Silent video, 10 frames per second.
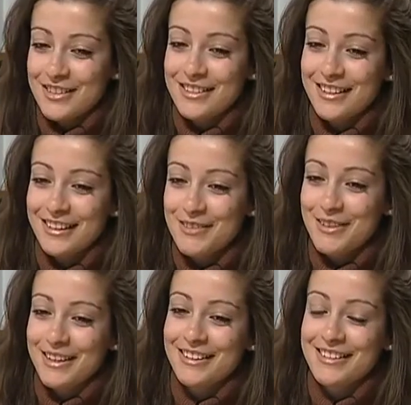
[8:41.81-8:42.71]
interesting,
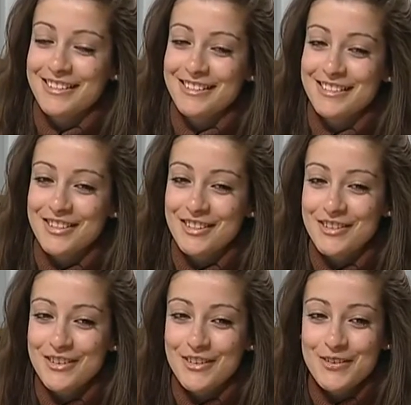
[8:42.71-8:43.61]
because the
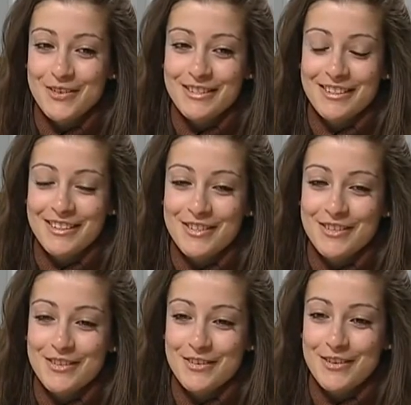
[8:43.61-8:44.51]
children always tend
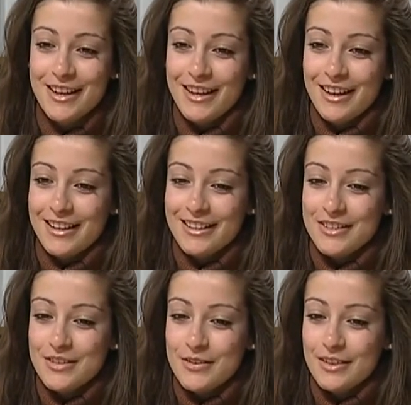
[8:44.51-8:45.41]
to
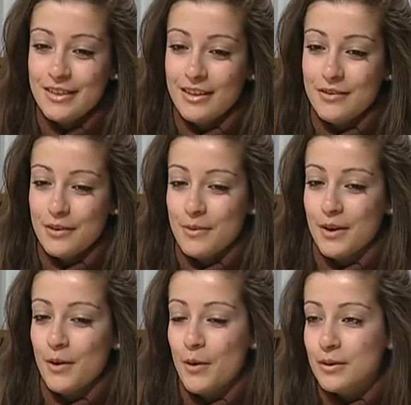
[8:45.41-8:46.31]
think from
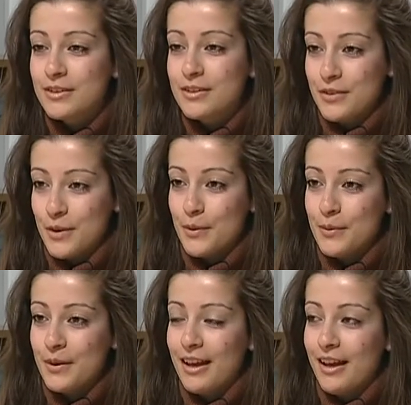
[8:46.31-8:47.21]
their own
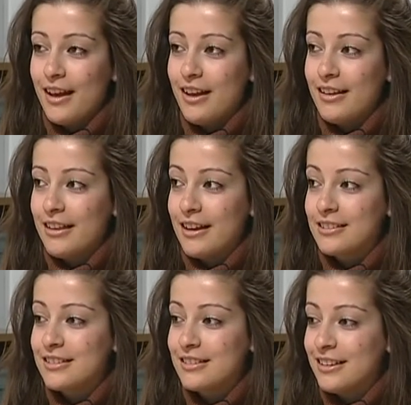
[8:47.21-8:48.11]
view,
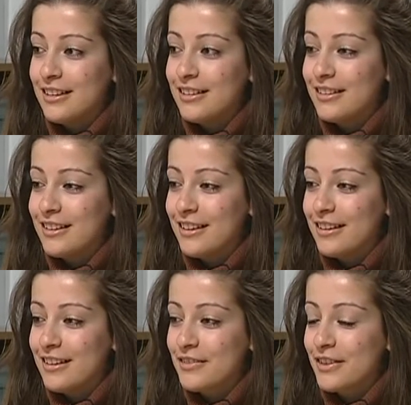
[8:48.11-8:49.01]
that
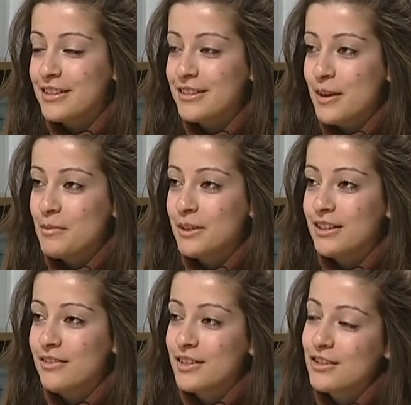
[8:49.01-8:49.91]
for
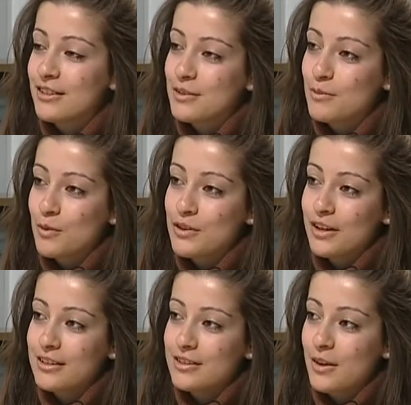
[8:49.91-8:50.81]
example, if a small
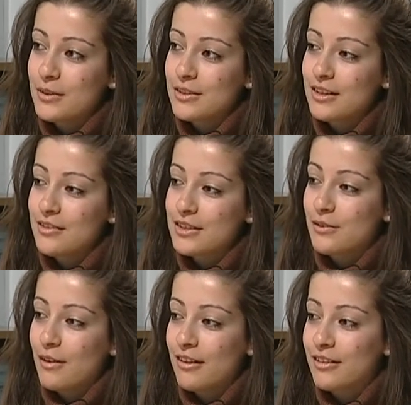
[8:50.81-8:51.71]
child is going to give
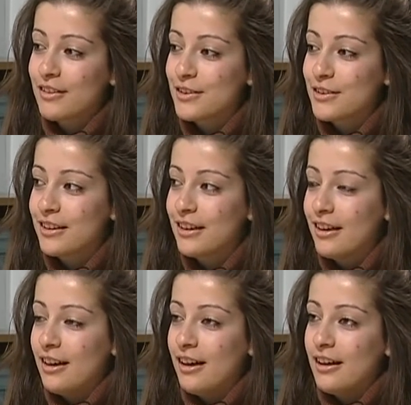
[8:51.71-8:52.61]
his father
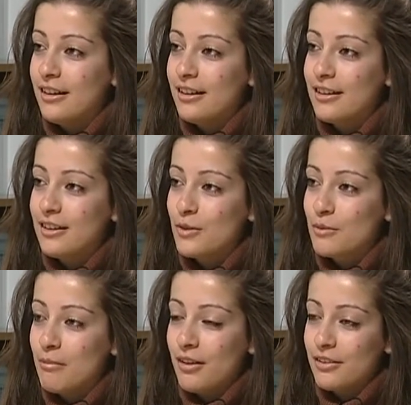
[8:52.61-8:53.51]

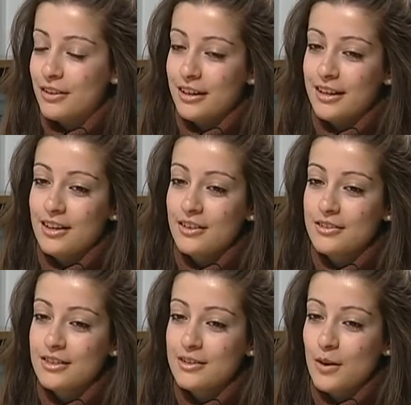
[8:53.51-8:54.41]
or mother a
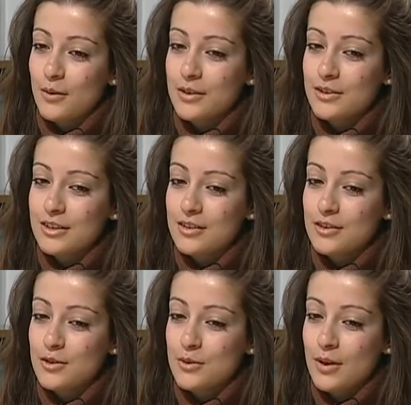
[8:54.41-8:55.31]
gift, he's going to
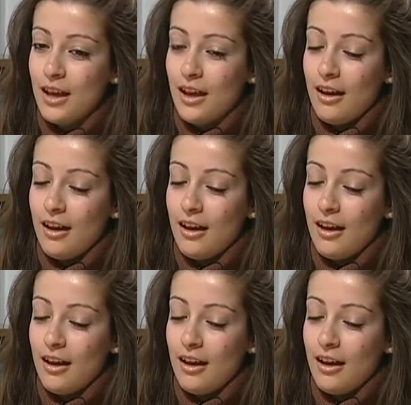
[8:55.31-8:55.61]
tend to